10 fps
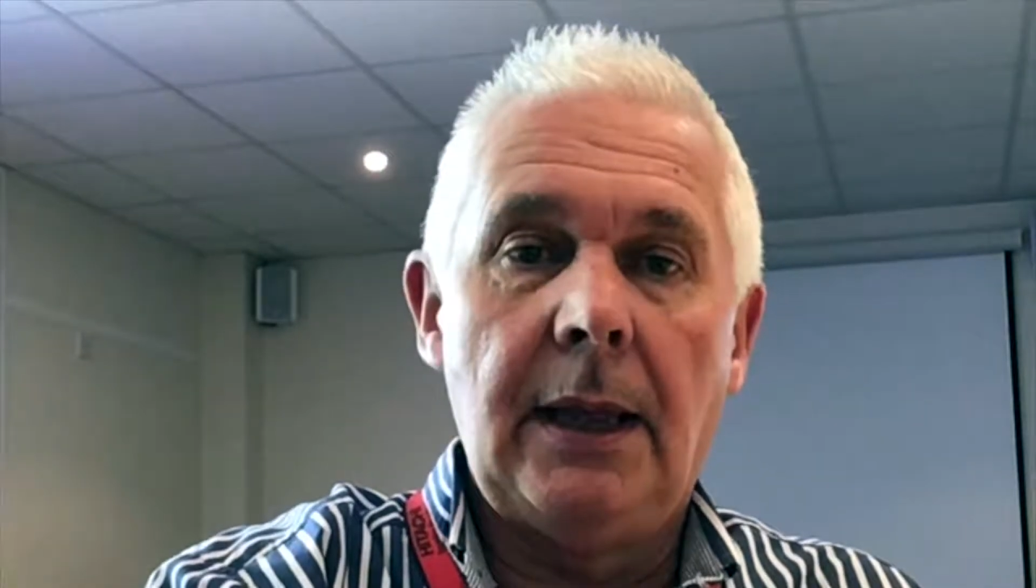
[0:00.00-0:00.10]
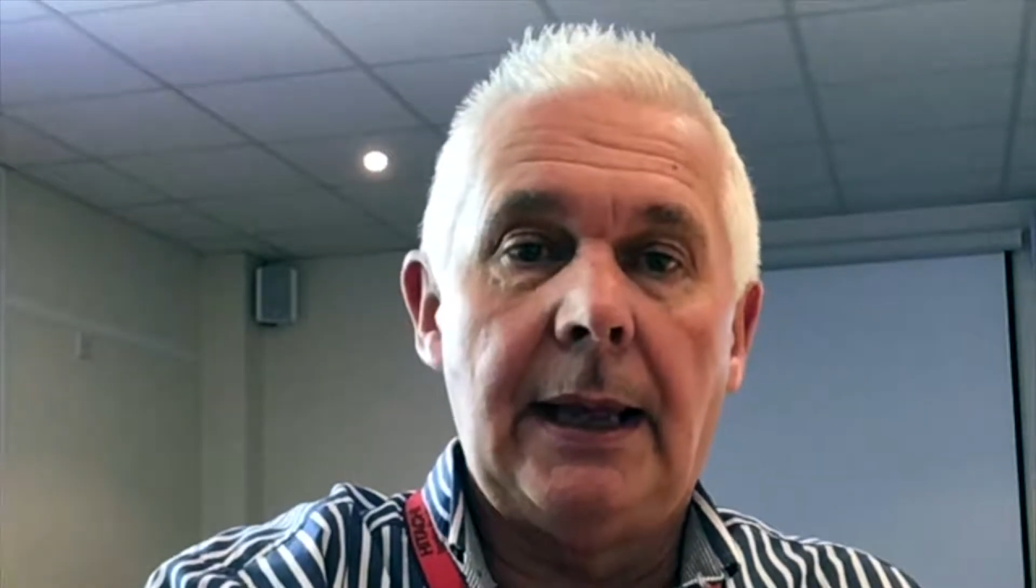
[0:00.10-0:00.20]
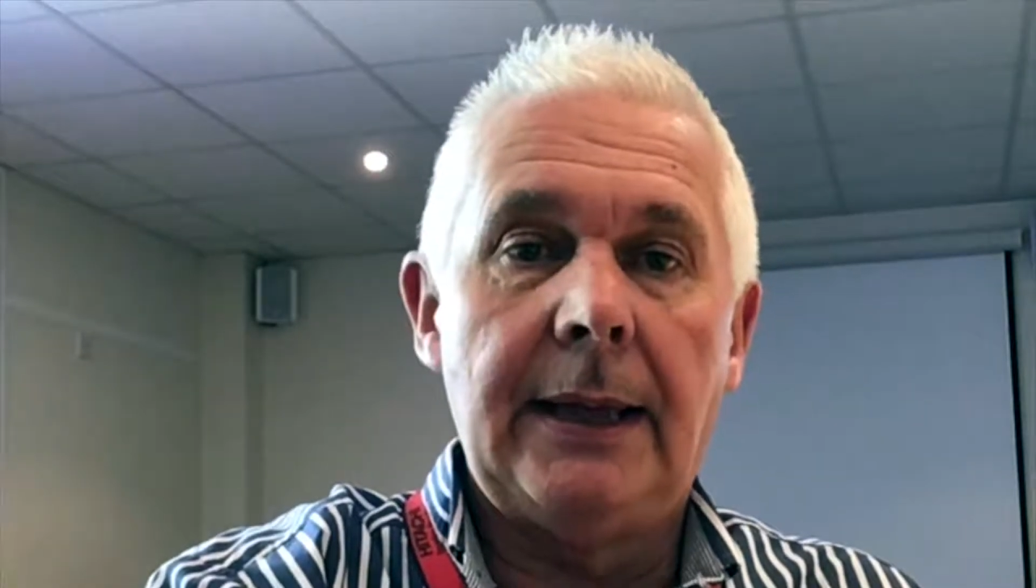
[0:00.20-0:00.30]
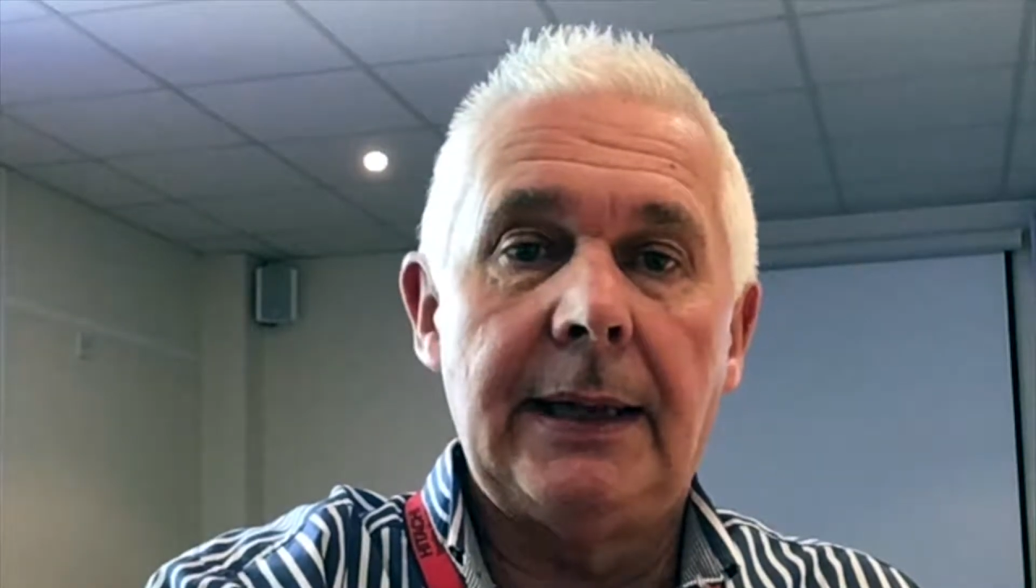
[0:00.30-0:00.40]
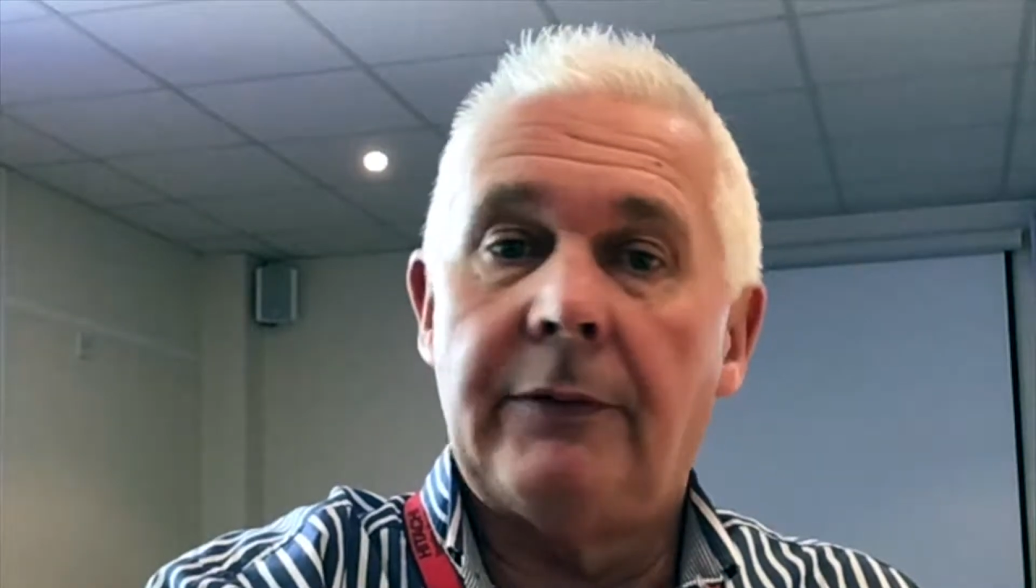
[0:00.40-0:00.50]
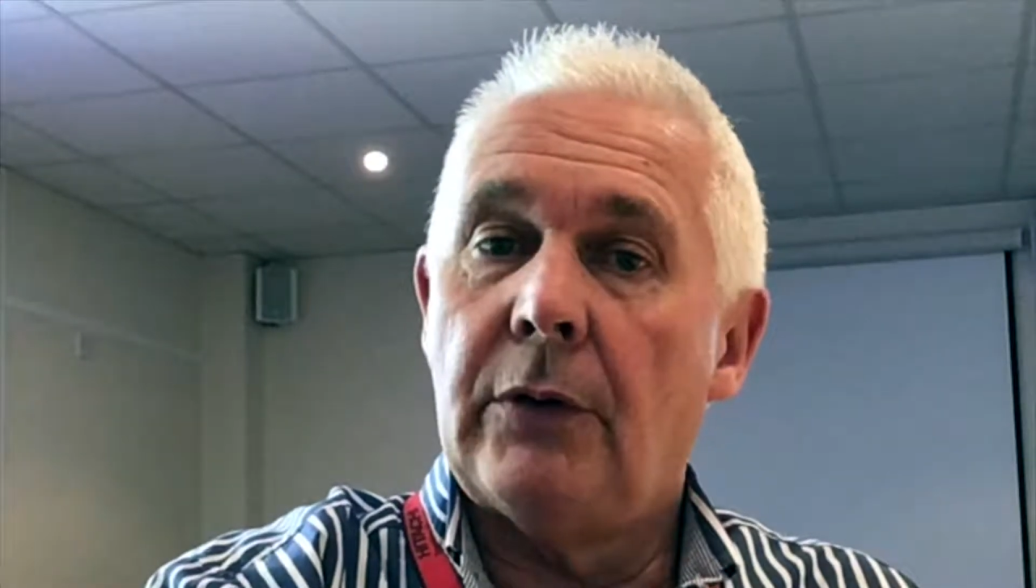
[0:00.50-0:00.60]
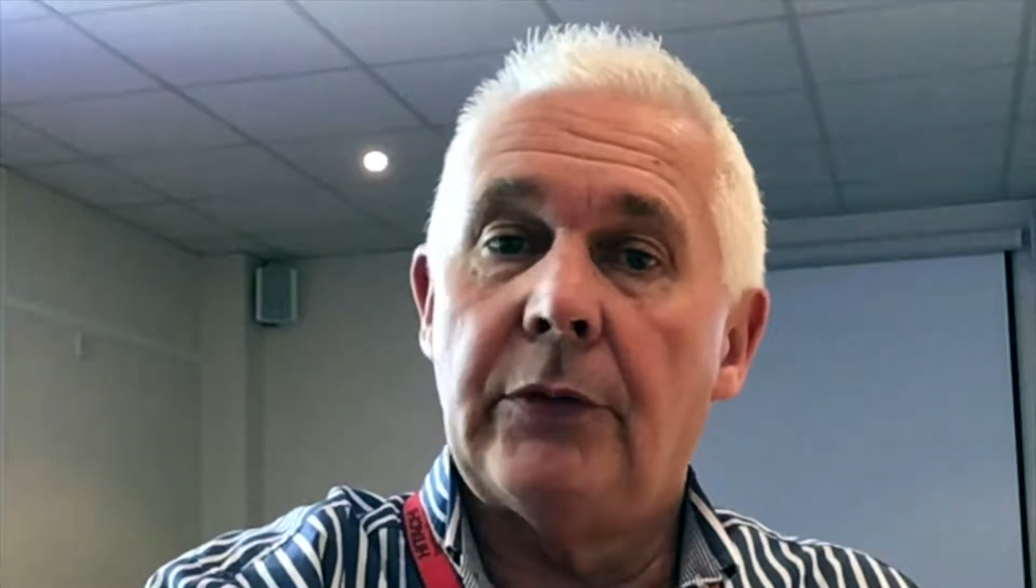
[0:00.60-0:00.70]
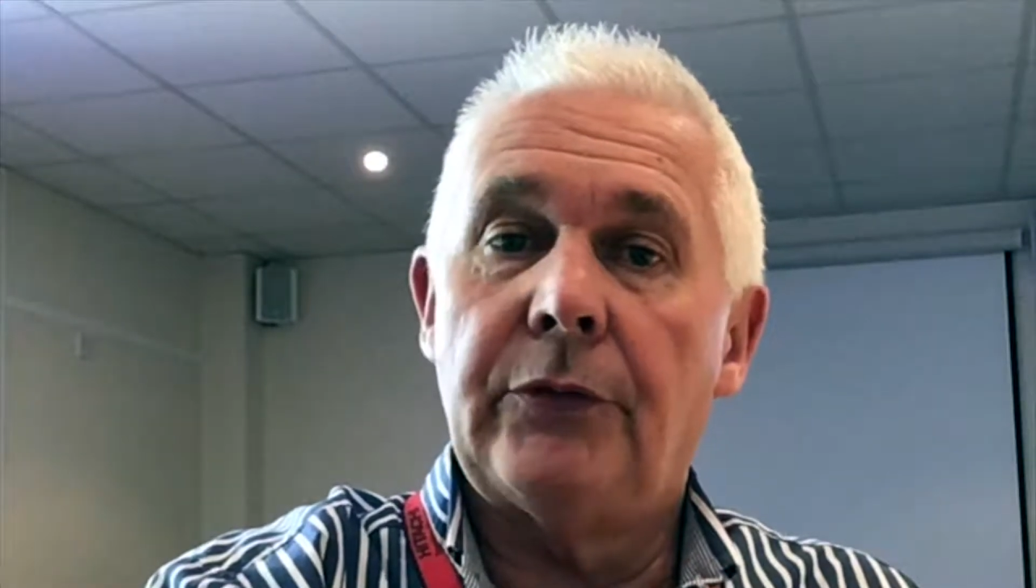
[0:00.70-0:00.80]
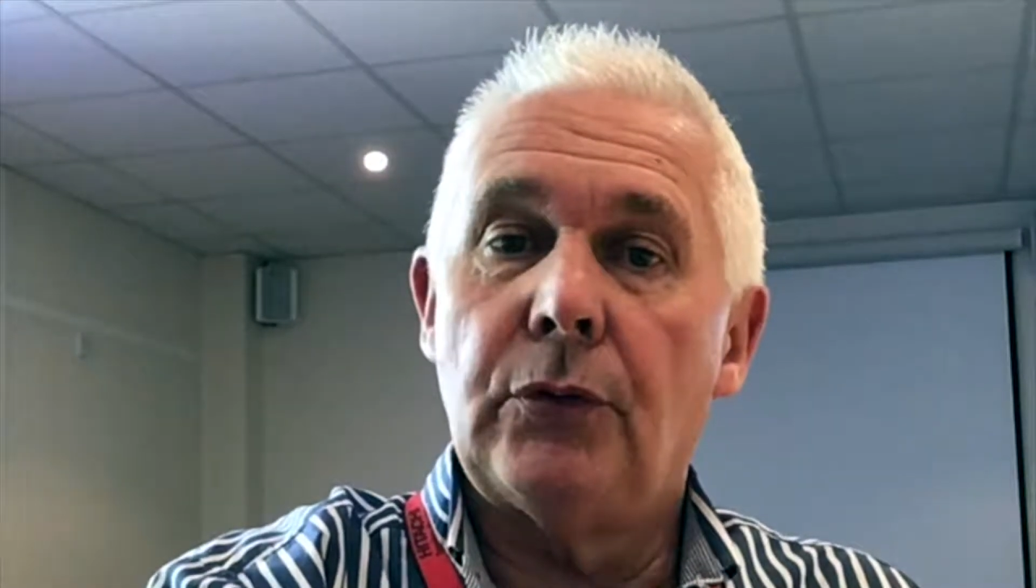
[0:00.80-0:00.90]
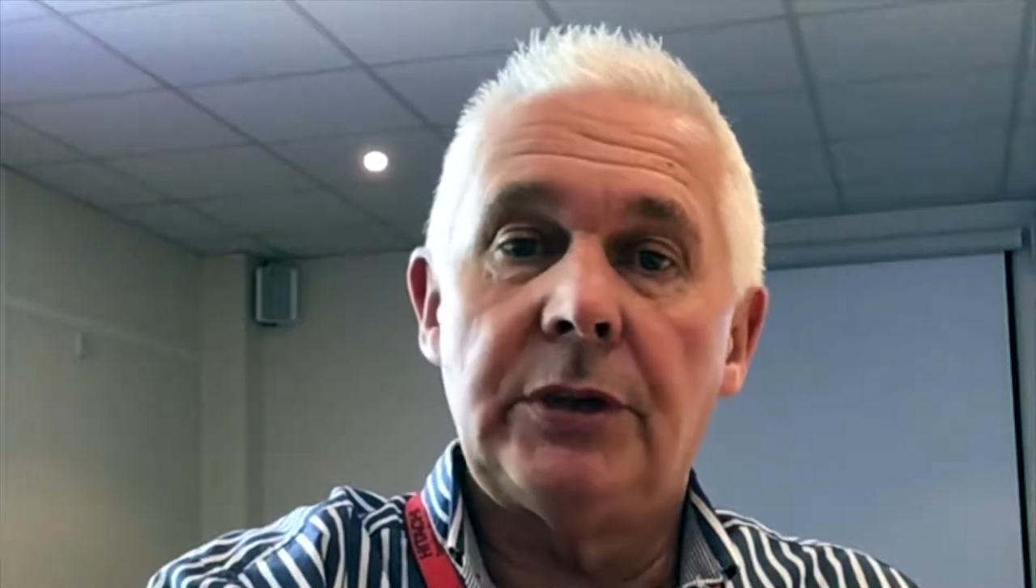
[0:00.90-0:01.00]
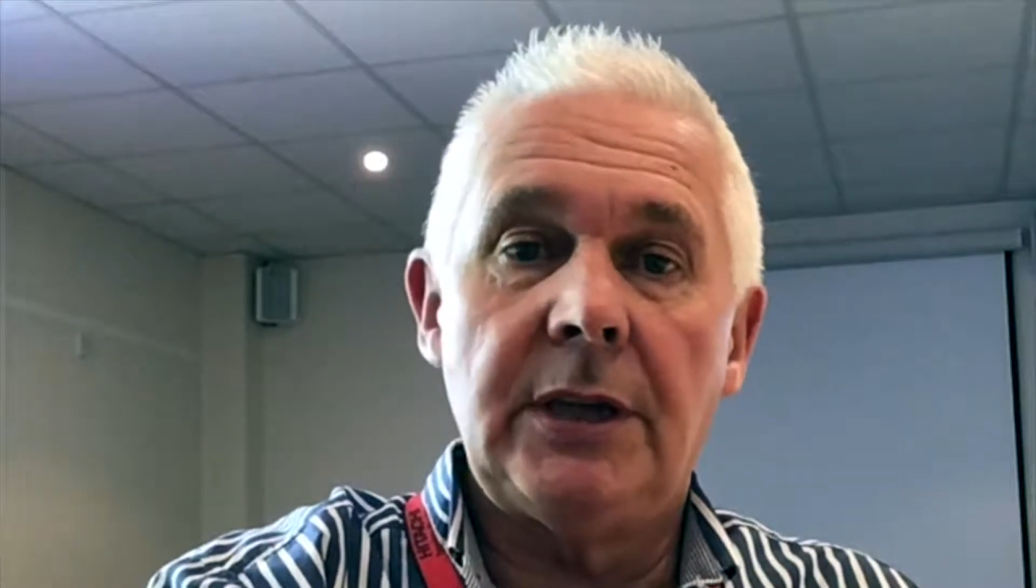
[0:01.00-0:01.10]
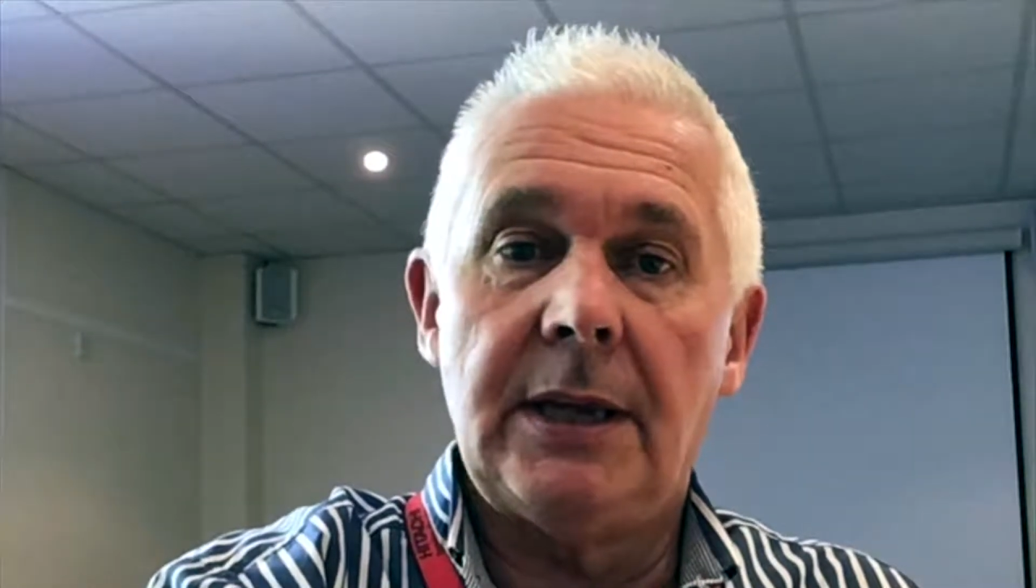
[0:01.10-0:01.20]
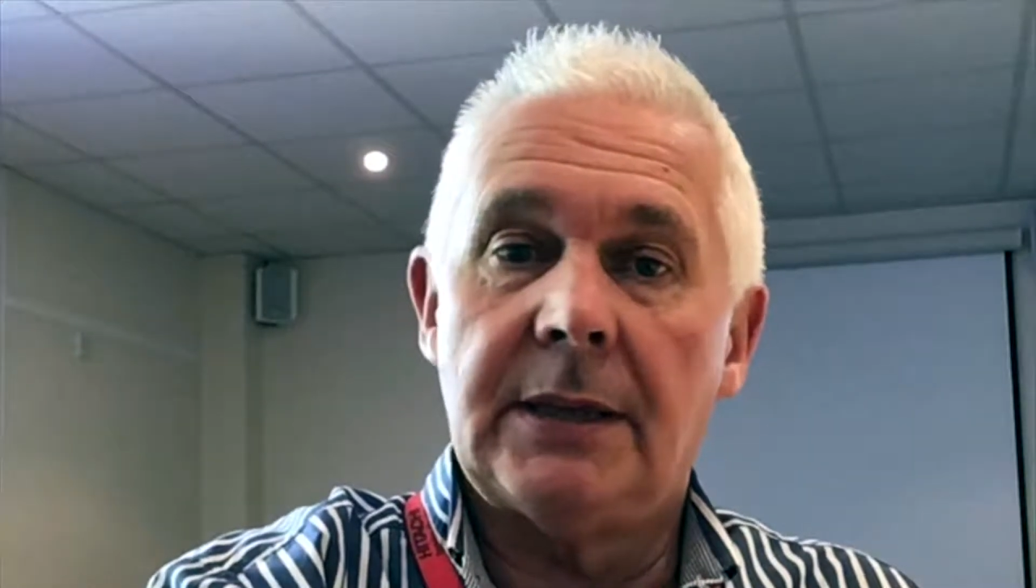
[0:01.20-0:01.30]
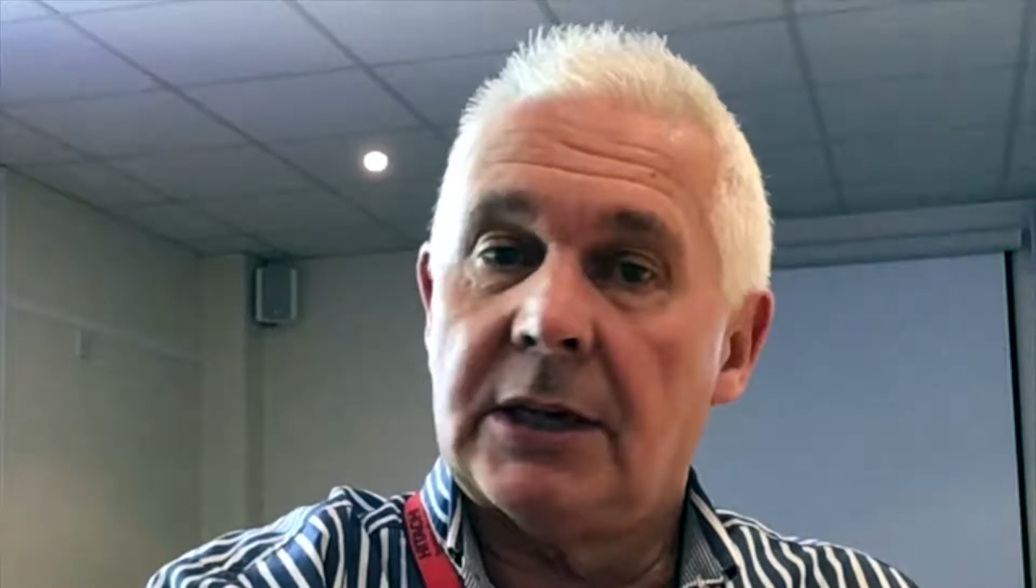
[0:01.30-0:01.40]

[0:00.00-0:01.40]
and have over 40 years